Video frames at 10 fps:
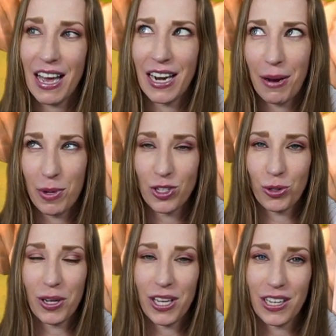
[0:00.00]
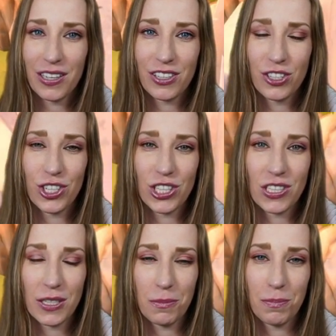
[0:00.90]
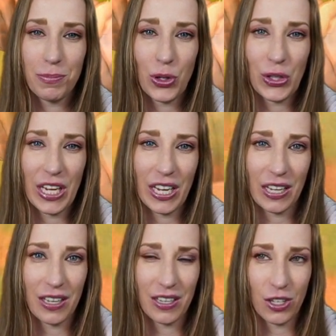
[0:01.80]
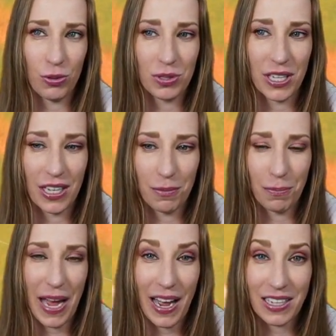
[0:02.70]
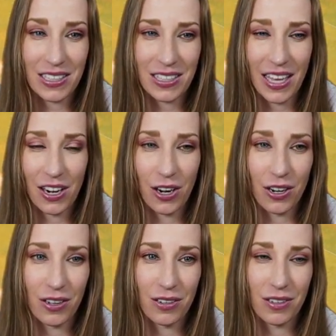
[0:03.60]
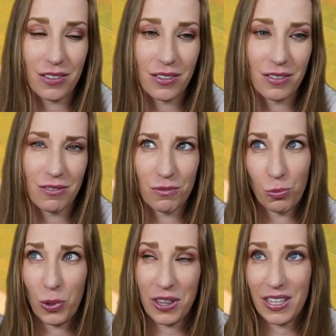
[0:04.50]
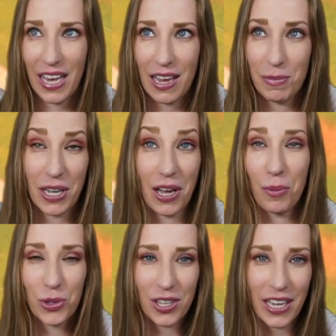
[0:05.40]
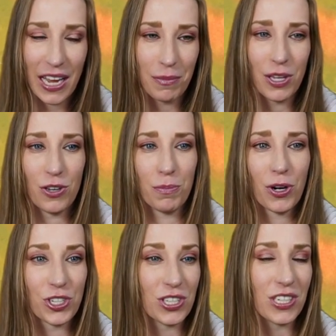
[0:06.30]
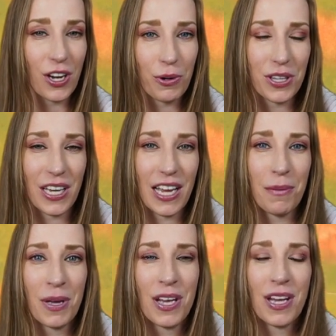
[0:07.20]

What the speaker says: and I'm enjoying just building using packs that are with the game, that come with the game, that you can purchase to go with the game.